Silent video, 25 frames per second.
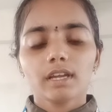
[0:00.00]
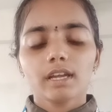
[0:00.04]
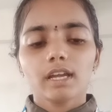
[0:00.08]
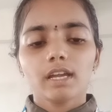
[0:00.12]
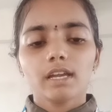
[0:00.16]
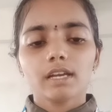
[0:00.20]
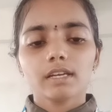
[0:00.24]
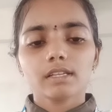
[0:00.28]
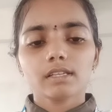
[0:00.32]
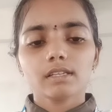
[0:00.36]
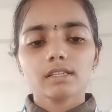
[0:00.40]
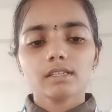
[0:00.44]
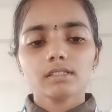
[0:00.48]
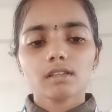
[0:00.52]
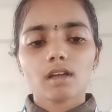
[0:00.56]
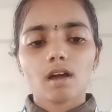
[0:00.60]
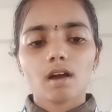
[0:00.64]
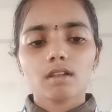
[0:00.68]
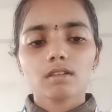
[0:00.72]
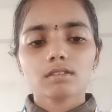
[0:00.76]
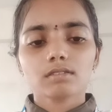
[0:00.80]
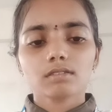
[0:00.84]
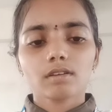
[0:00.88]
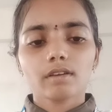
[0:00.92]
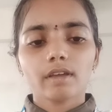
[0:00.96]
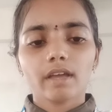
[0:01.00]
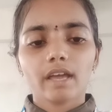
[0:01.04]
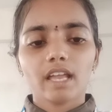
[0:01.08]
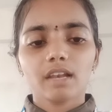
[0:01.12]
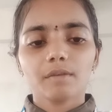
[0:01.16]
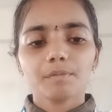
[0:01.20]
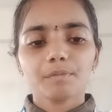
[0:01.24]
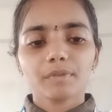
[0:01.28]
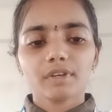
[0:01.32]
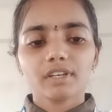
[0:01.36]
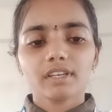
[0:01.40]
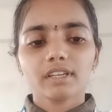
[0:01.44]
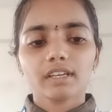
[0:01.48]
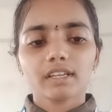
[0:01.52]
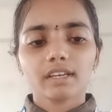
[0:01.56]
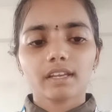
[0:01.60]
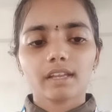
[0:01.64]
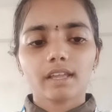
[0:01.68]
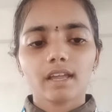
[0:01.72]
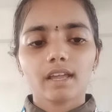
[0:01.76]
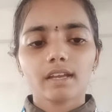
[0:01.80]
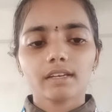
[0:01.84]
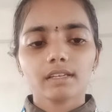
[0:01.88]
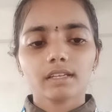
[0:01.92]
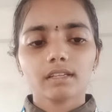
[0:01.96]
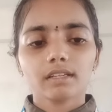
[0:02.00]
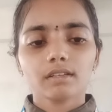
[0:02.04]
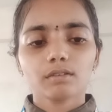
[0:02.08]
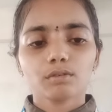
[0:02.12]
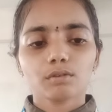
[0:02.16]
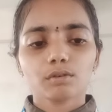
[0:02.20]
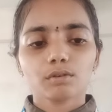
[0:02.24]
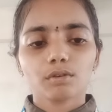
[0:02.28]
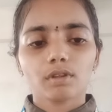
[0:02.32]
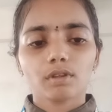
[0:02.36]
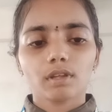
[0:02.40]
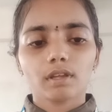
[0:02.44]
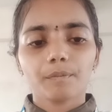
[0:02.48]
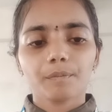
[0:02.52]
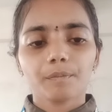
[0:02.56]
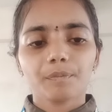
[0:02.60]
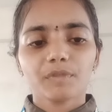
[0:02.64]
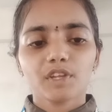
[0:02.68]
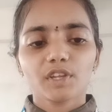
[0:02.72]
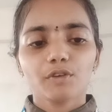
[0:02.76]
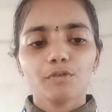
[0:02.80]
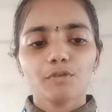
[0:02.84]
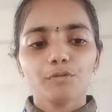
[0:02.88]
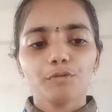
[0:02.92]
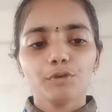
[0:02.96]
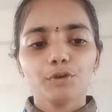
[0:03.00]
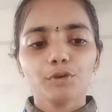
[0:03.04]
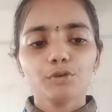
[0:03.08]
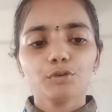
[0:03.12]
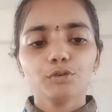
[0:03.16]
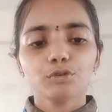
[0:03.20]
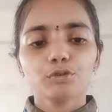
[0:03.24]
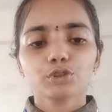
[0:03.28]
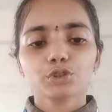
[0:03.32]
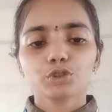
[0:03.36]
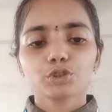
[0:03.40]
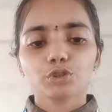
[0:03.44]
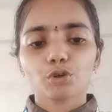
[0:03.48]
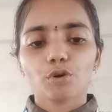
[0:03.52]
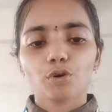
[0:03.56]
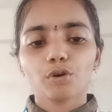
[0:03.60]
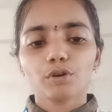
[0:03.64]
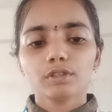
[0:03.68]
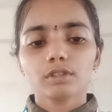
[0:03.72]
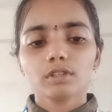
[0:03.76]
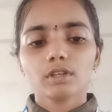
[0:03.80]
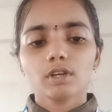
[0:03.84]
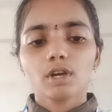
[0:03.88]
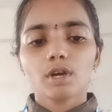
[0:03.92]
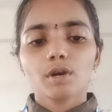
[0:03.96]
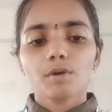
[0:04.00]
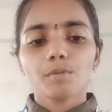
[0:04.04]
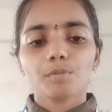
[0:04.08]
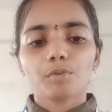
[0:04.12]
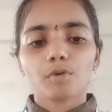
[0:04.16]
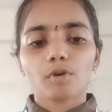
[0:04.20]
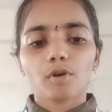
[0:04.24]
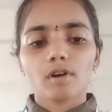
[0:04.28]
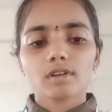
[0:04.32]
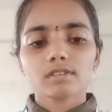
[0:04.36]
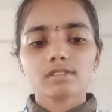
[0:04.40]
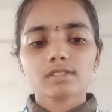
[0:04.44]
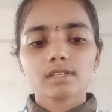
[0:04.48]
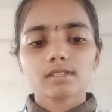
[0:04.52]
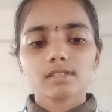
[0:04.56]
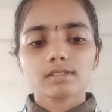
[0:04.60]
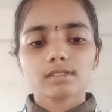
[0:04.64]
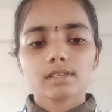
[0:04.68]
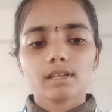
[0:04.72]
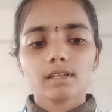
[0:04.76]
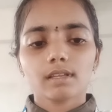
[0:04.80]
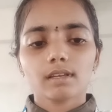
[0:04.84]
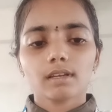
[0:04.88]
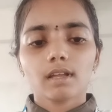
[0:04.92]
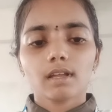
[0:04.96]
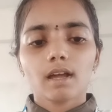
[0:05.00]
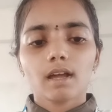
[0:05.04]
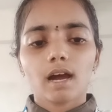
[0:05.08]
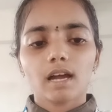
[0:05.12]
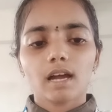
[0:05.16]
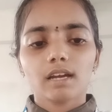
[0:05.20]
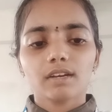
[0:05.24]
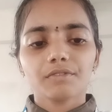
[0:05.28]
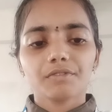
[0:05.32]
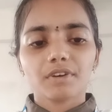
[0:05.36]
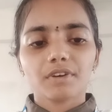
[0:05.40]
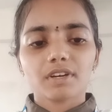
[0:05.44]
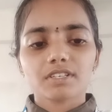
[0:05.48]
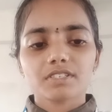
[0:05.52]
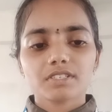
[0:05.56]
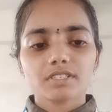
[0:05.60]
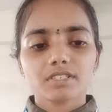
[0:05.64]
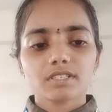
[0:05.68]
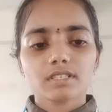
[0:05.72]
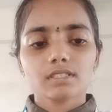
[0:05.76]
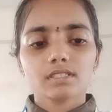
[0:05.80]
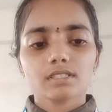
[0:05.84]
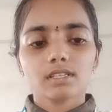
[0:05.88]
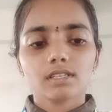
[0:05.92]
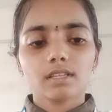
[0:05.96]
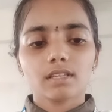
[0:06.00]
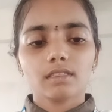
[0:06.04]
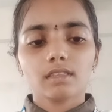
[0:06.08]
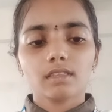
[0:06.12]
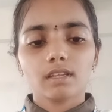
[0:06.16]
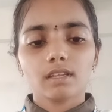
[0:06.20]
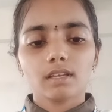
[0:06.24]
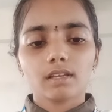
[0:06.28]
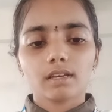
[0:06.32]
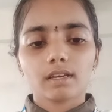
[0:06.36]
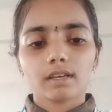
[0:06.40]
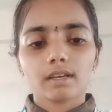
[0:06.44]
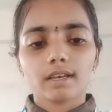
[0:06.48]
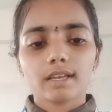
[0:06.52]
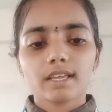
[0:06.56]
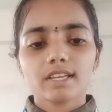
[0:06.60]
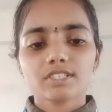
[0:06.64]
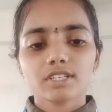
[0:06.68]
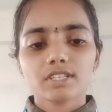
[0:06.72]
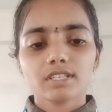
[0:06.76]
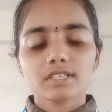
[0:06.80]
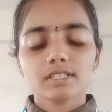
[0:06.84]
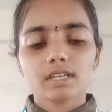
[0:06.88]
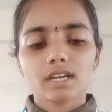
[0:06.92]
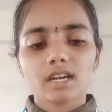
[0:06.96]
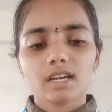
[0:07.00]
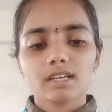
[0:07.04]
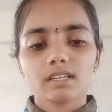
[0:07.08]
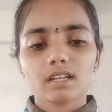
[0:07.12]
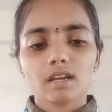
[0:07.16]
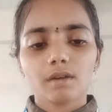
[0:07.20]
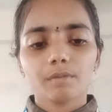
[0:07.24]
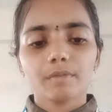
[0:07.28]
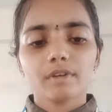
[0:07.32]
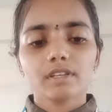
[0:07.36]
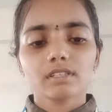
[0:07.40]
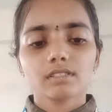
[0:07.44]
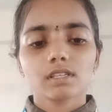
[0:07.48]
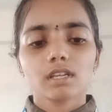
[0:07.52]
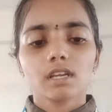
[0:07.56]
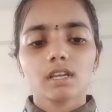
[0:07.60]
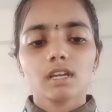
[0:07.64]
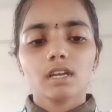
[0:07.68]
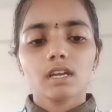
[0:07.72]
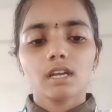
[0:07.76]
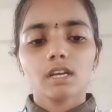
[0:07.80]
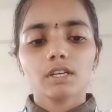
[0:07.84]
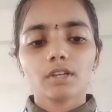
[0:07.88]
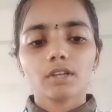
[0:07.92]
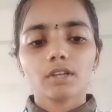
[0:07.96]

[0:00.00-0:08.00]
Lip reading: It is also help in creating the view, stored, processor and functions in the relation database. It